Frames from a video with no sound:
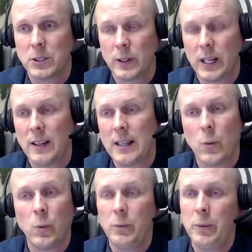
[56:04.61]
So again,
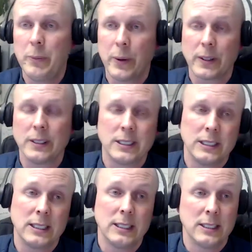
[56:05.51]
that wouldn't be
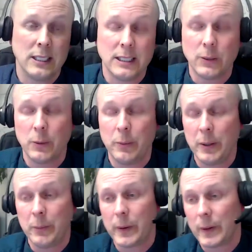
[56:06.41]
Parkinson's disease, it would be
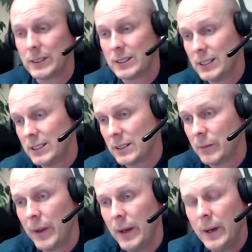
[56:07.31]
a
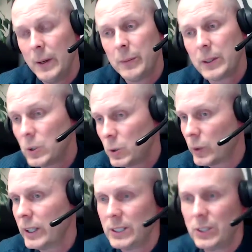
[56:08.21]
Parkinsonism. But the
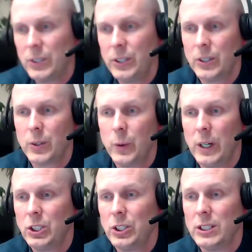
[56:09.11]
short answer to your
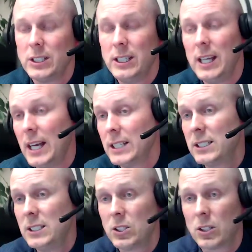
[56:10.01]
question is yes,
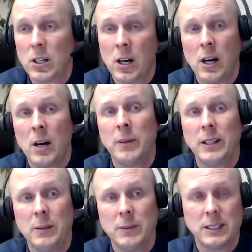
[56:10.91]
these are
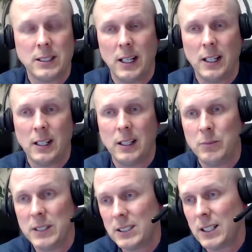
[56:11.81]
commonly mistaken
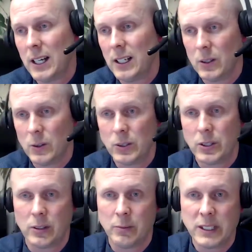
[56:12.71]
and misdiagnosed
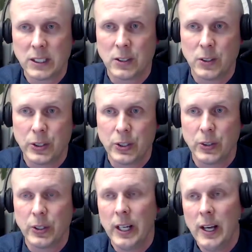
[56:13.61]
or
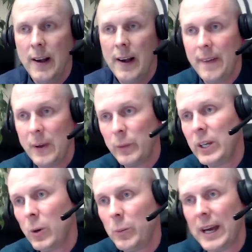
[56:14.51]
misunderstood. And then we
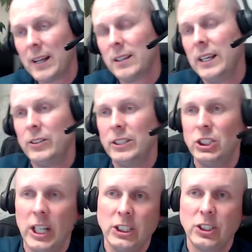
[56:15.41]
go back later and
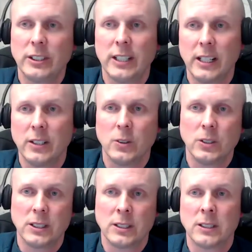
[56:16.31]
change our
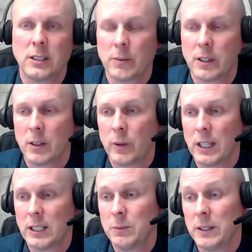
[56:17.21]
diagnosis to something that we
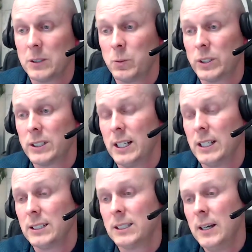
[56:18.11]
think makes more
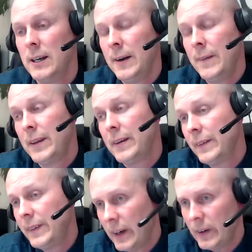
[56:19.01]
sense. Now, I'll
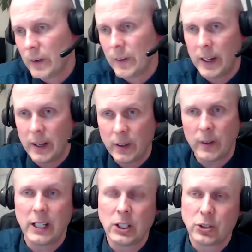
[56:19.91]
tell you, the
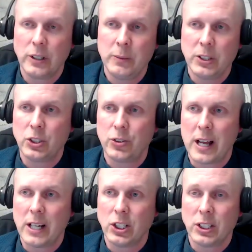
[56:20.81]
underlying treatment
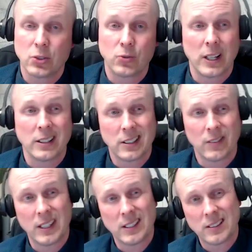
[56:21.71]
strategy is
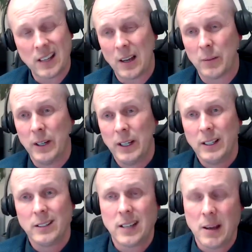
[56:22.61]
relatively the same.
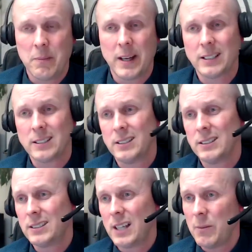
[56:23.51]
Same medicine,
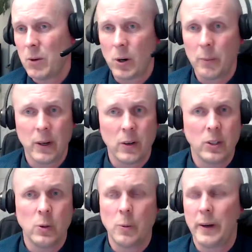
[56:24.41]
same harping on
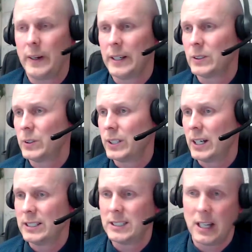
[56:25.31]
you about
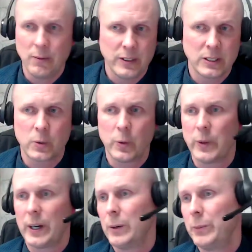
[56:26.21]
exercise, same physical
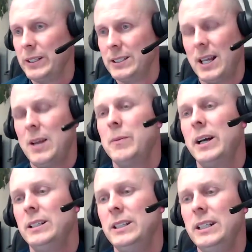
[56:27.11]
therapy, same
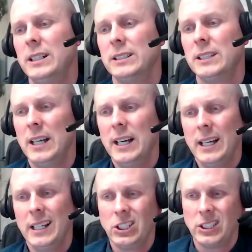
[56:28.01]
ideas.
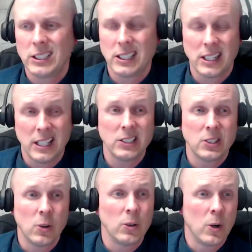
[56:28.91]
It's just that things
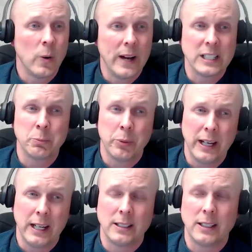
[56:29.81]
don't go as
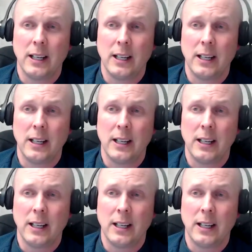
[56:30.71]
planned.